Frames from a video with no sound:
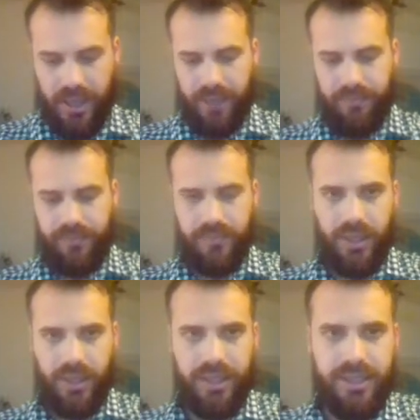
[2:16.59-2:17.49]

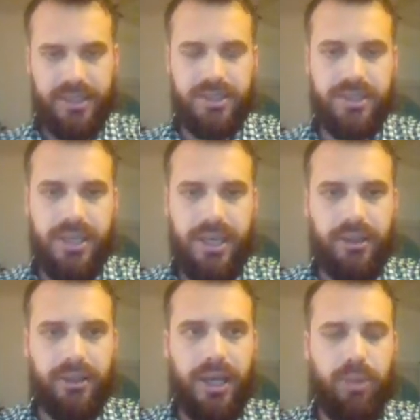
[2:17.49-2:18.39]
I guess
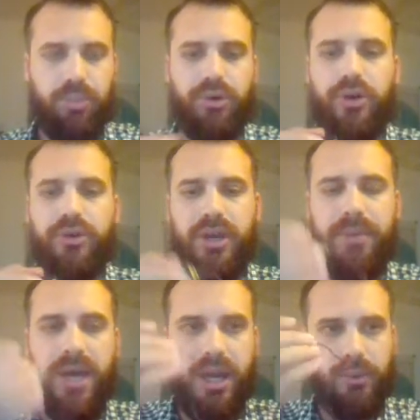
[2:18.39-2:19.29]
tell our
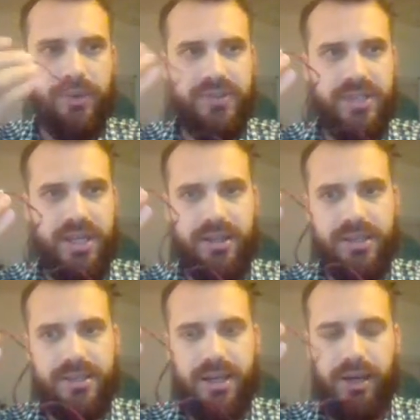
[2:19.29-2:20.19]
program how we've set
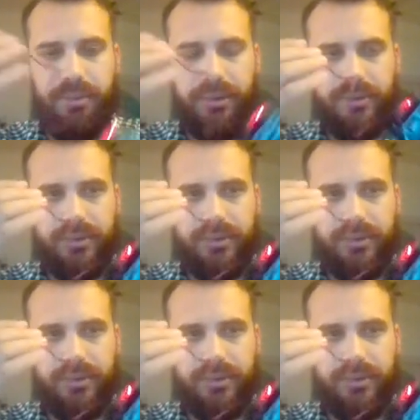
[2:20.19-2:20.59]
this up.